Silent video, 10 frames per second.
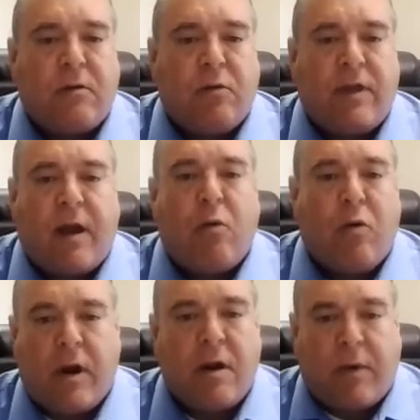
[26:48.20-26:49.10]
without
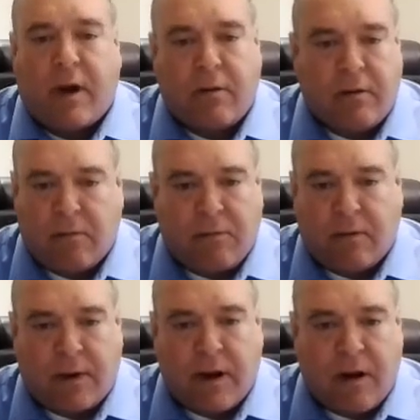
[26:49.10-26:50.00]
worrying about,
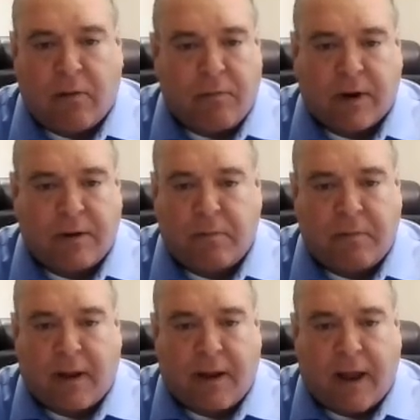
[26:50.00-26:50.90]
you know,
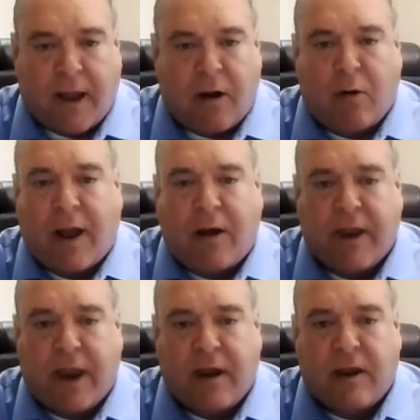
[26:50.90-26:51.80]
how the
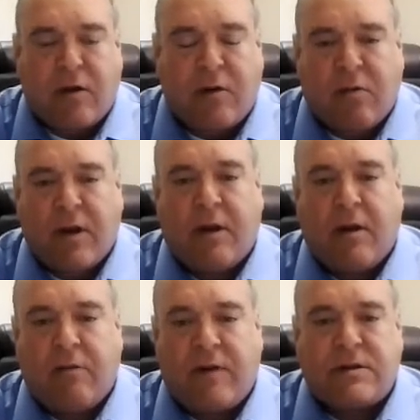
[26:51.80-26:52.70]
ADU
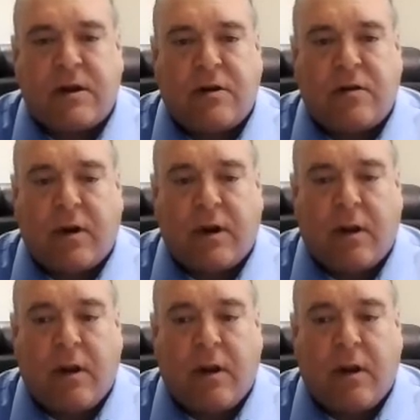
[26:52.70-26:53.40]
fits into it.